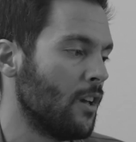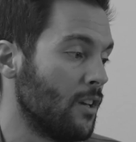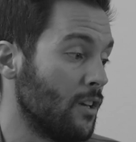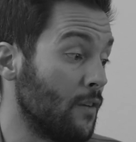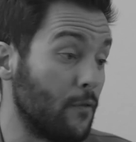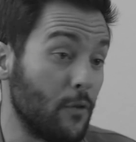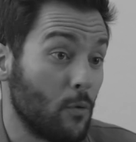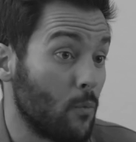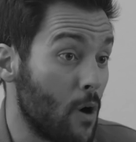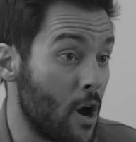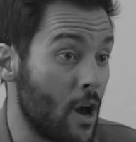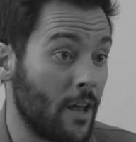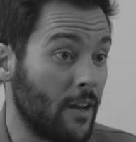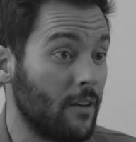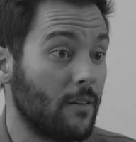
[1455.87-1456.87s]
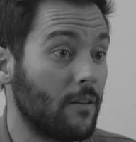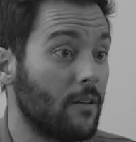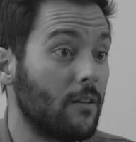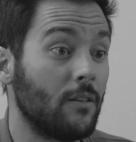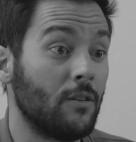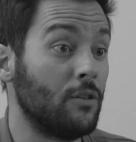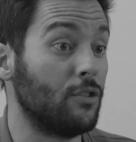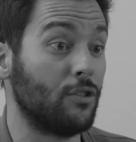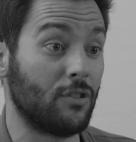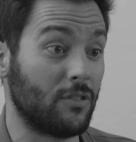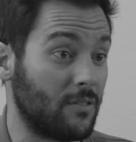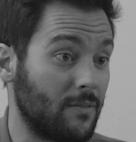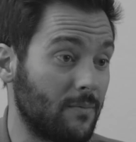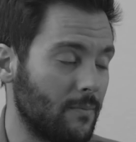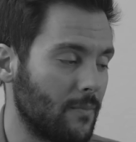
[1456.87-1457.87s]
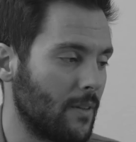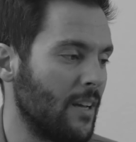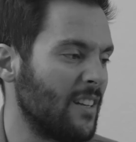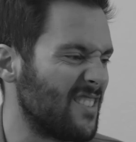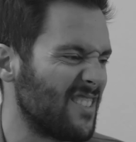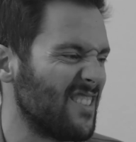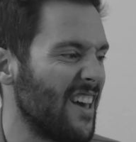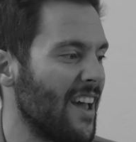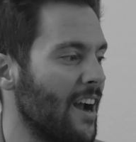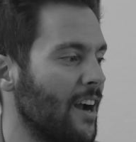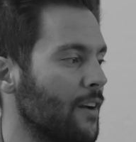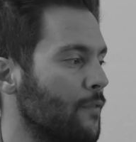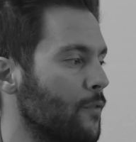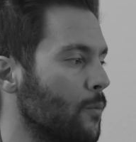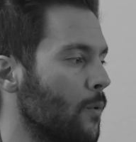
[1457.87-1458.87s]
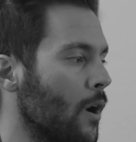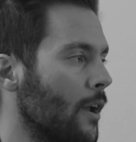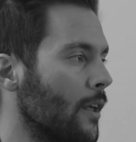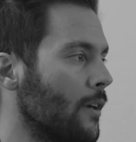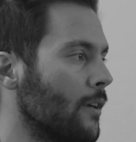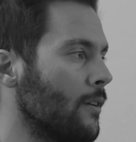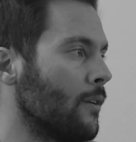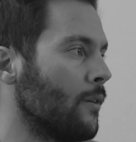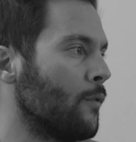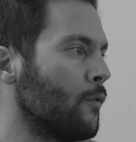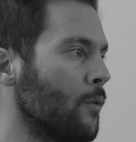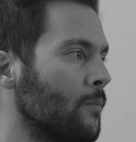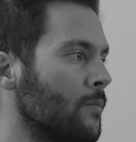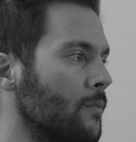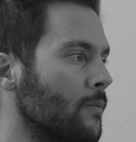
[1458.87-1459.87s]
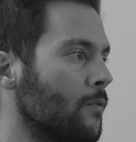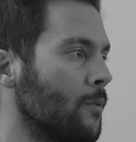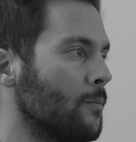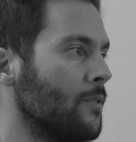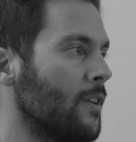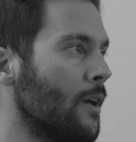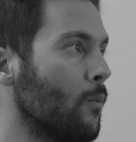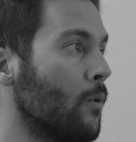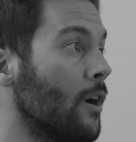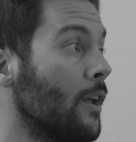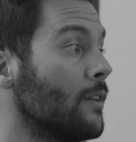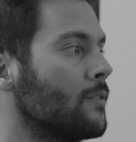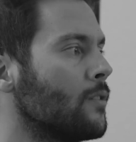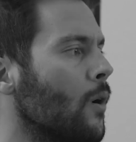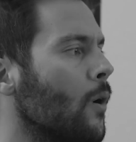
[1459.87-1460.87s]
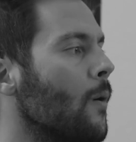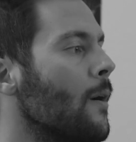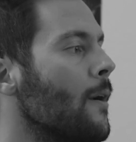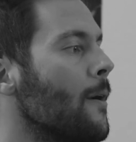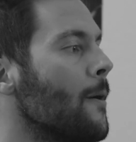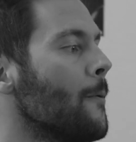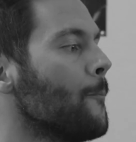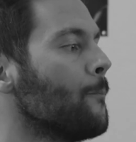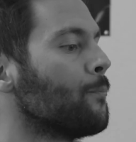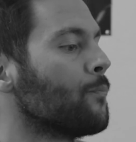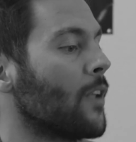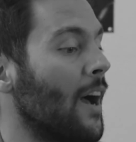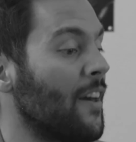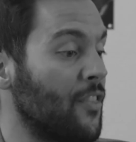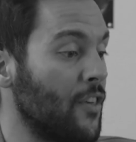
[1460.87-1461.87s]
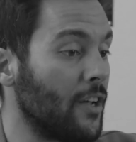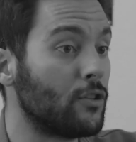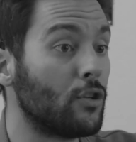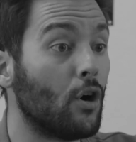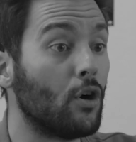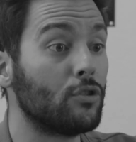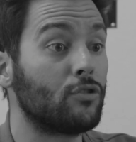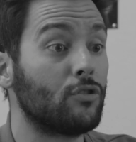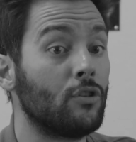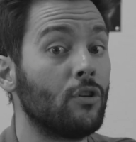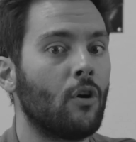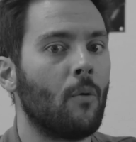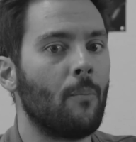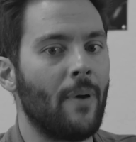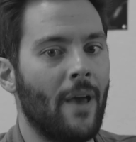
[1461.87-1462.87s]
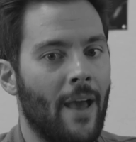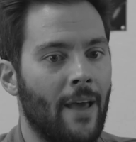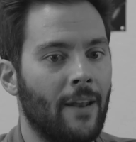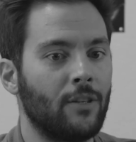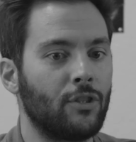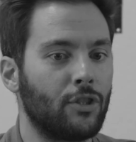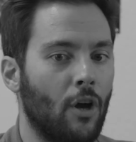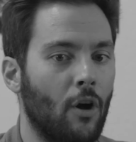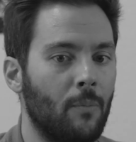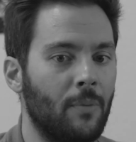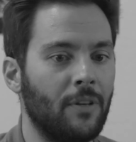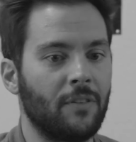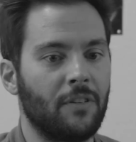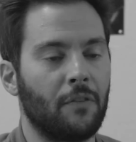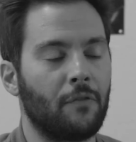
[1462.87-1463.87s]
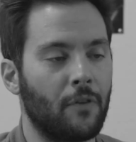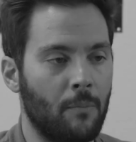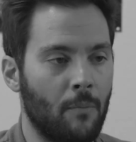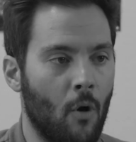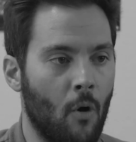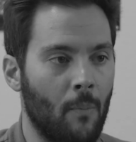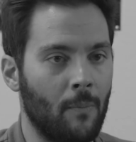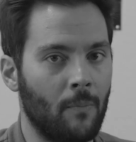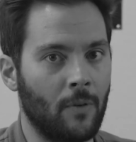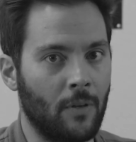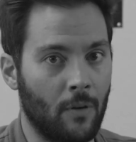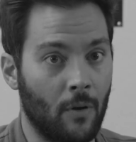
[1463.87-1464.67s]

if you want, it's there if you want it, from day one. So I think those, Ben and Shelby, in different moments,